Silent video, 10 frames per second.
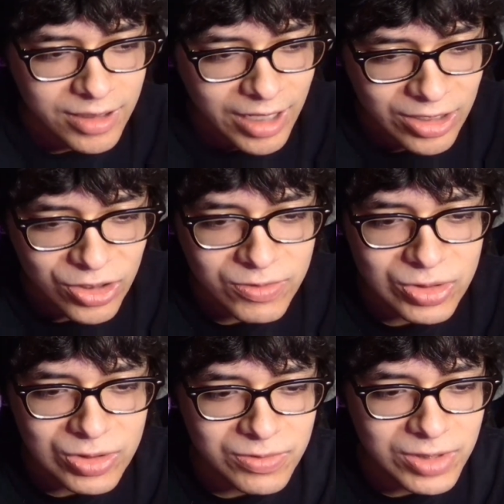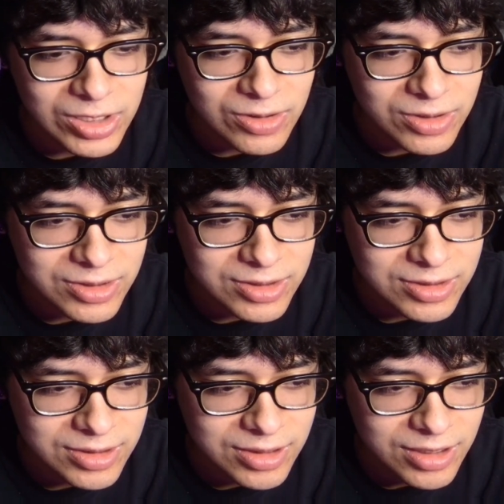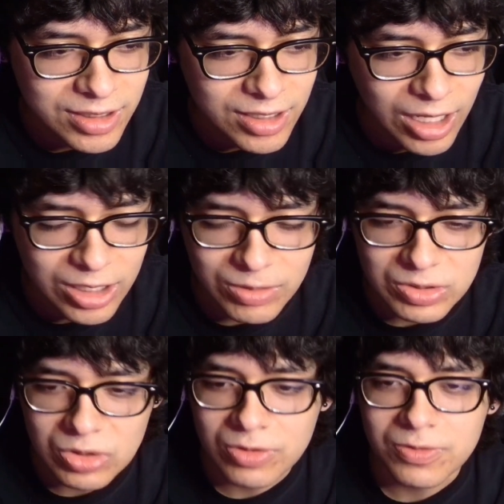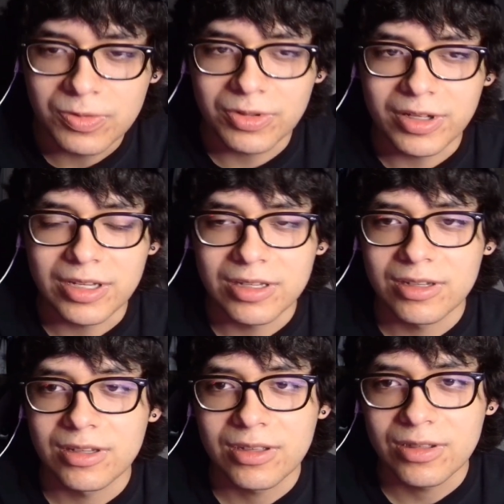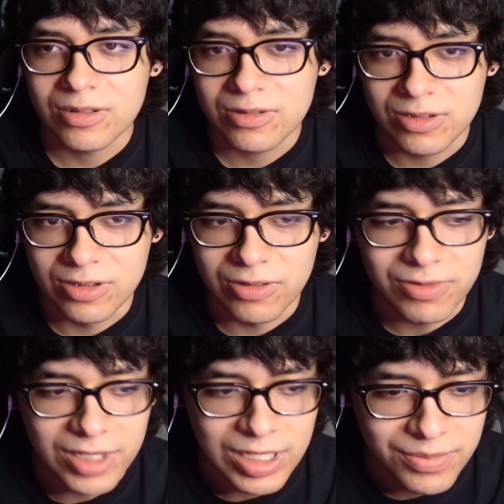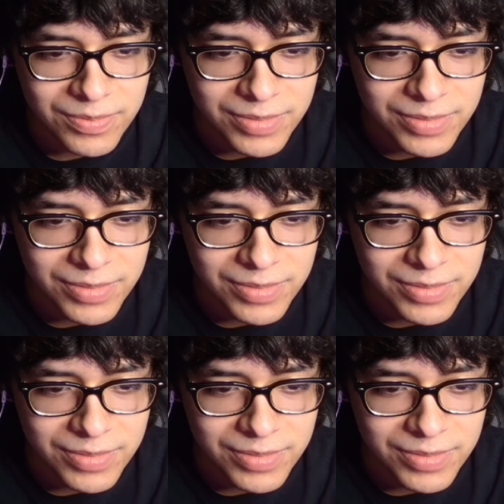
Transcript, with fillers: I love doing videos. I don't do it for like the fame.